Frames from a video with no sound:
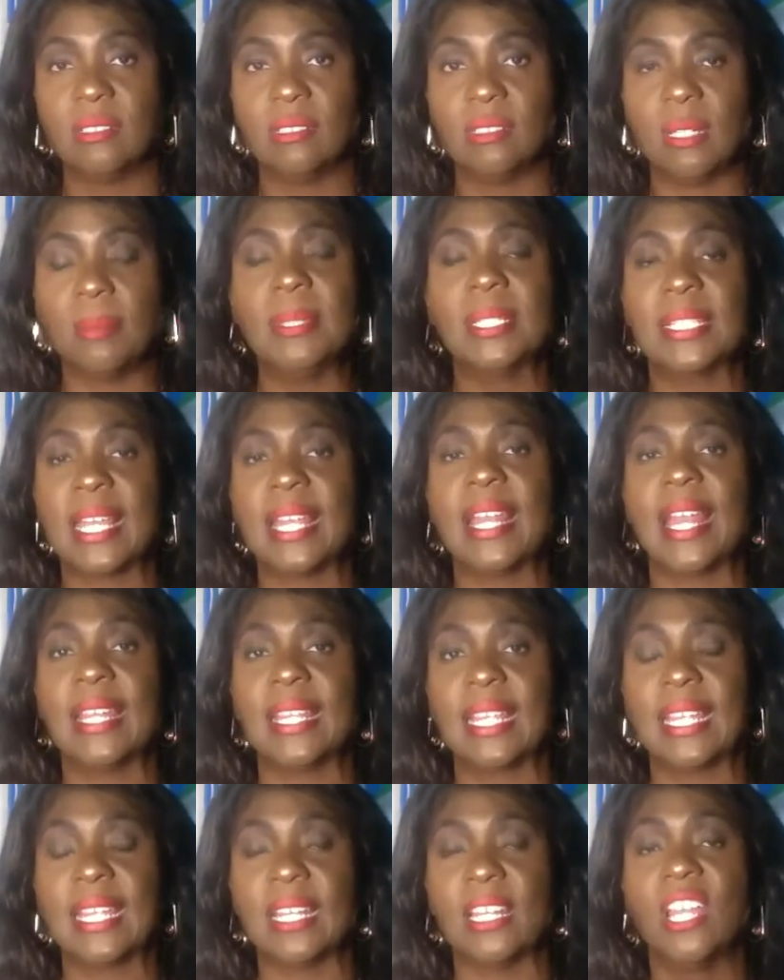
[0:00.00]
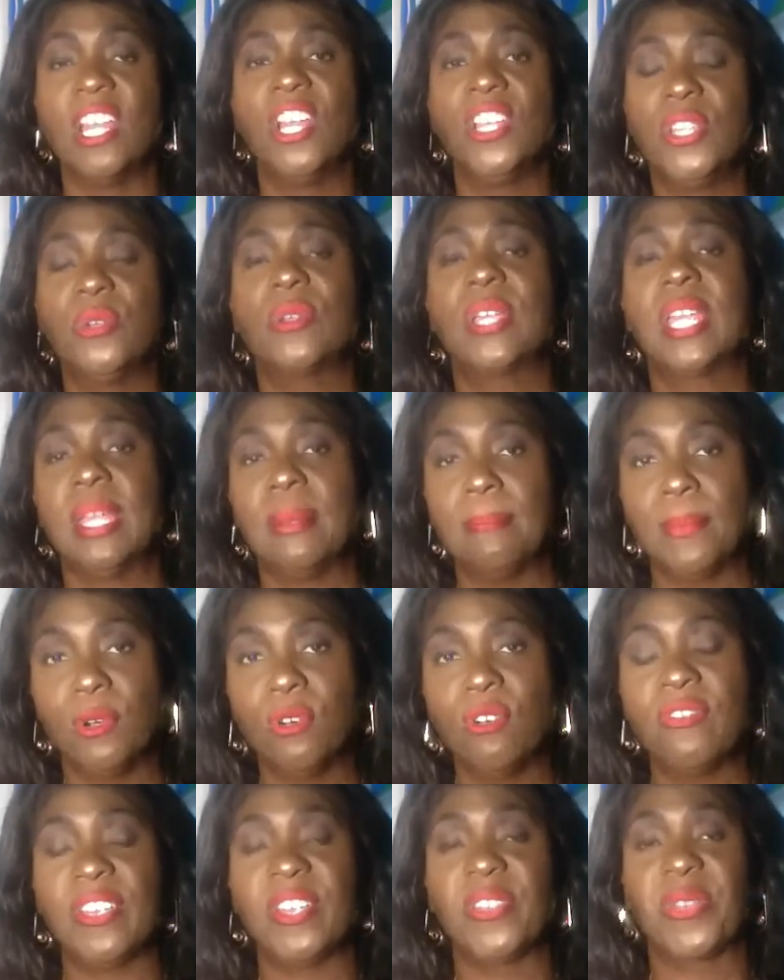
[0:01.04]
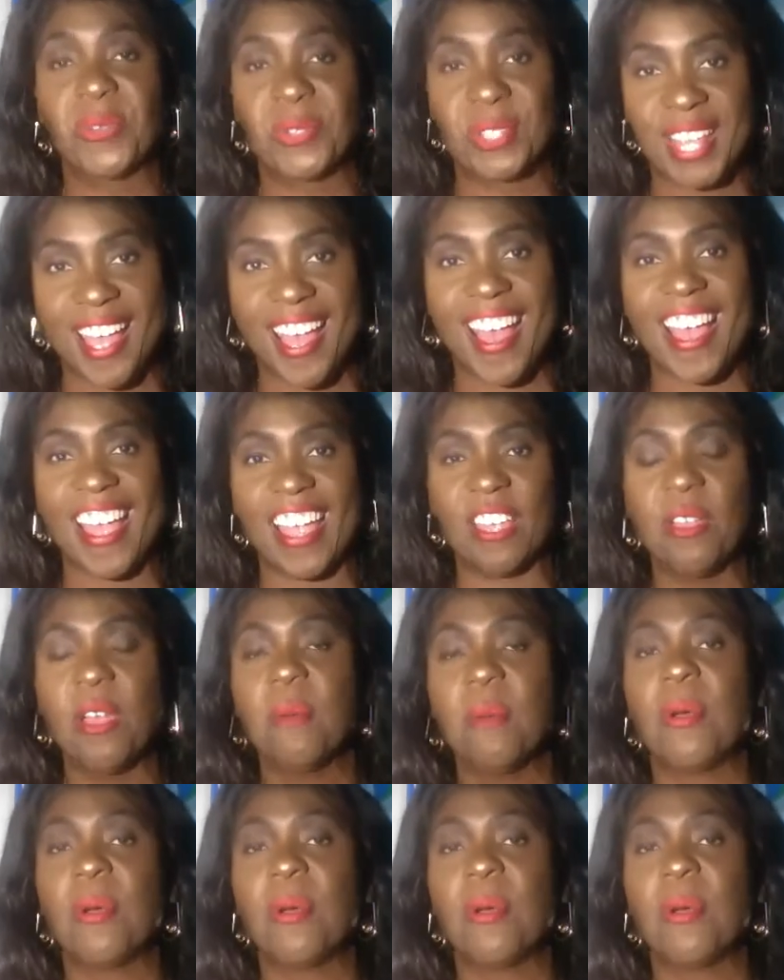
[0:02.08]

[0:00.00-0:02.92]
Let me say that again. You keep moving through time,